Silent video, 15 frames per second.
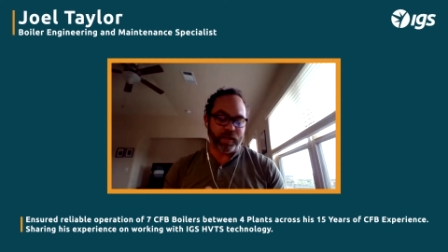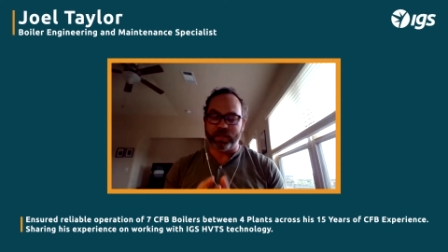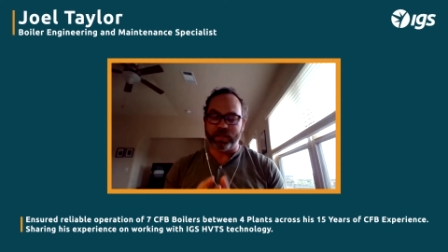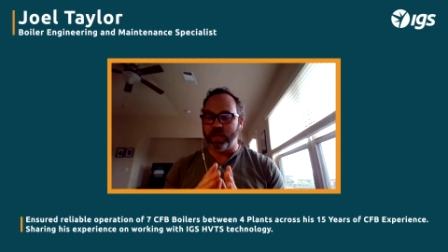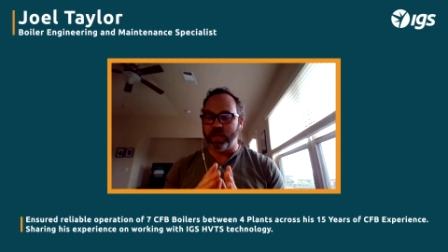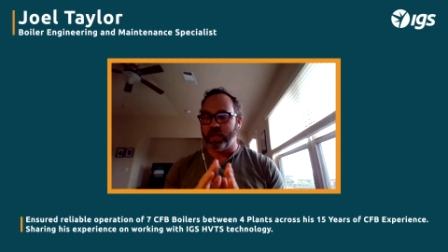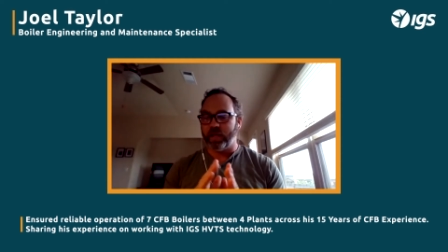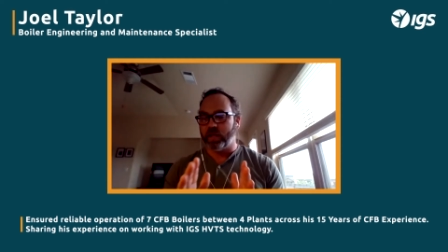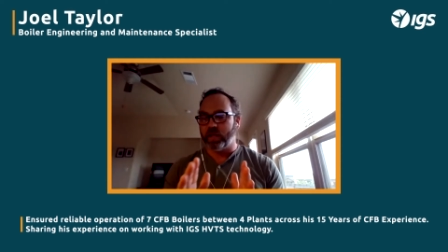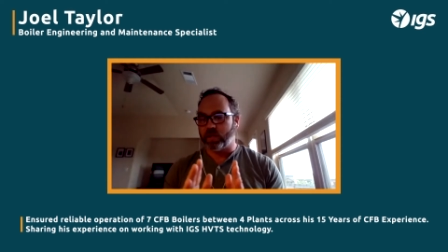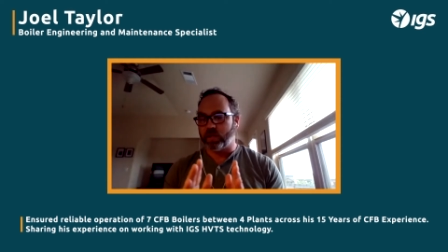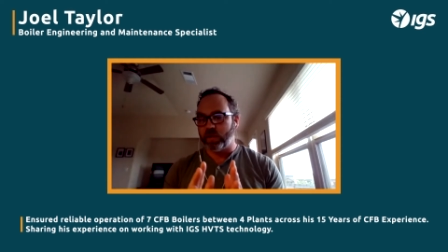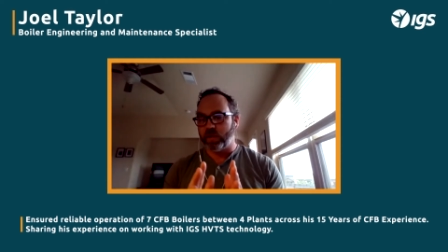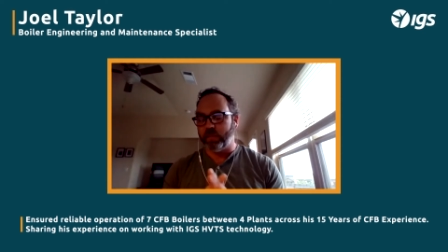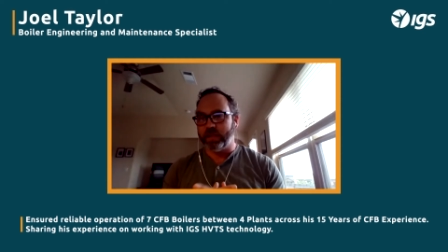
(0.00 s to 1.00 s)
That's uh,
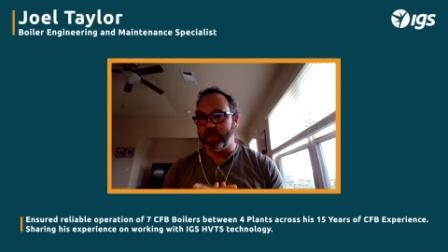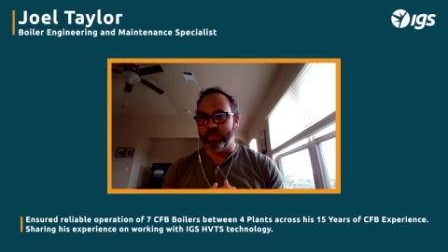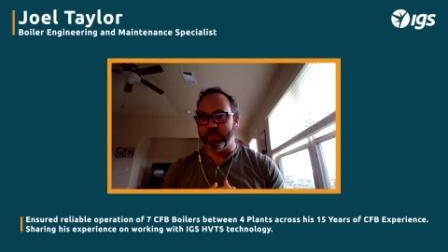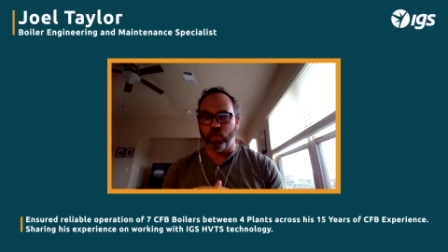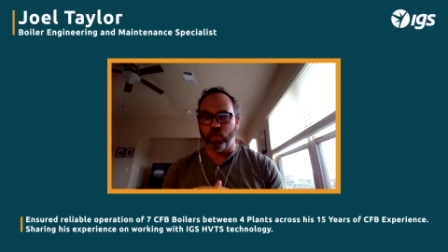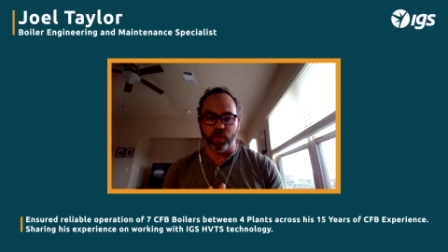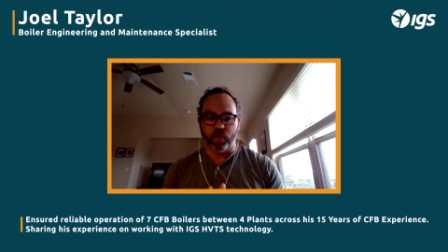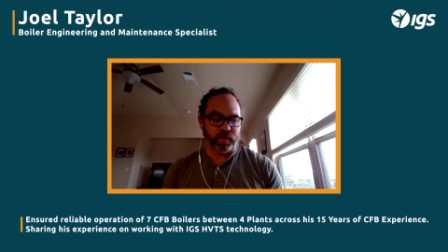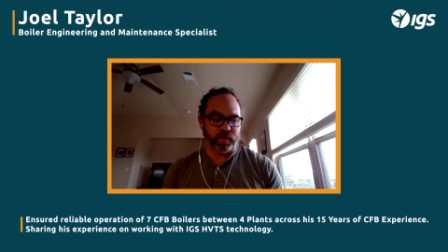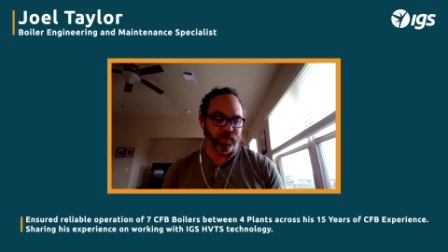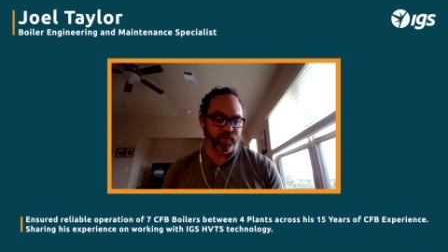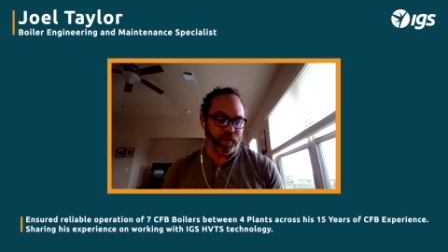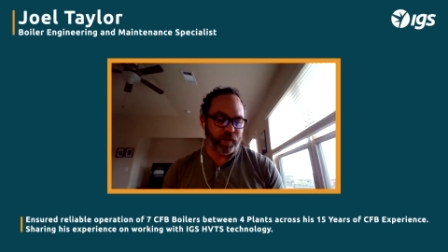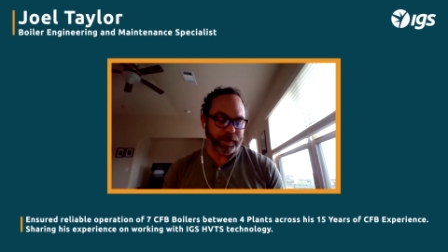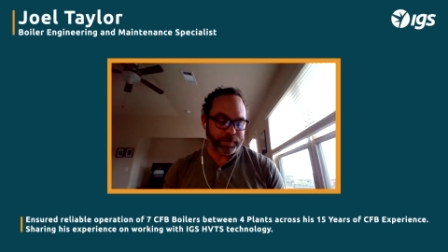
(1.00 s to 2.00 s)
extremely difficult
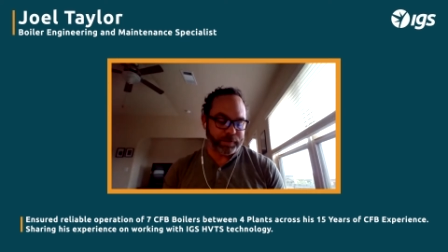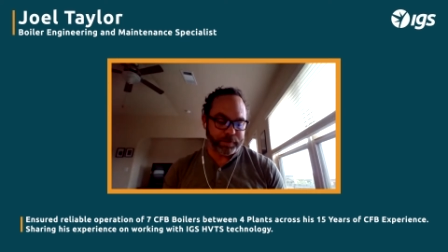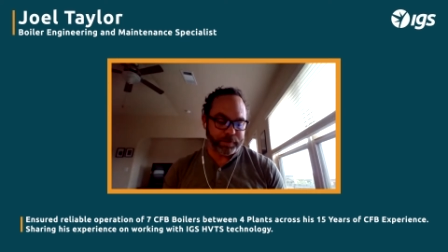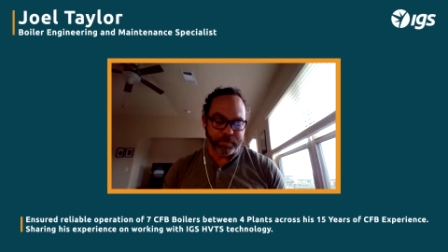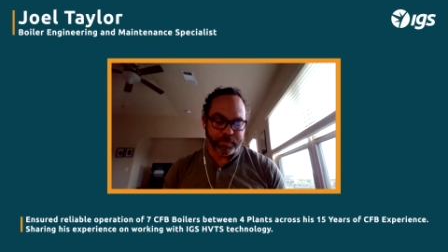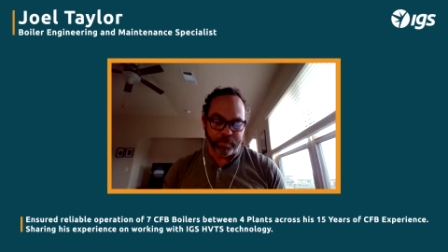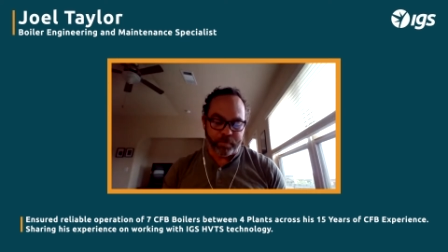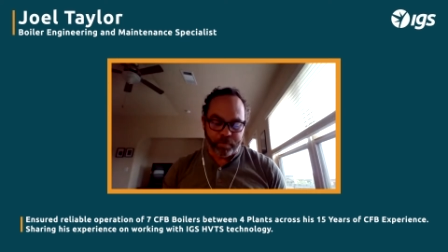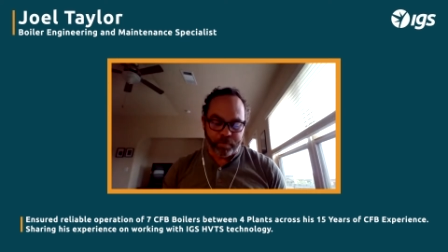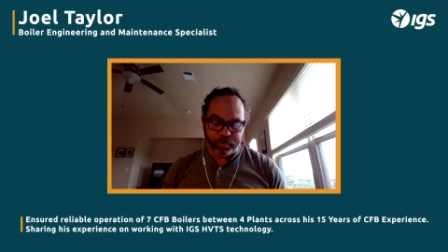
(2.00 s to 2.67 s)
to fix.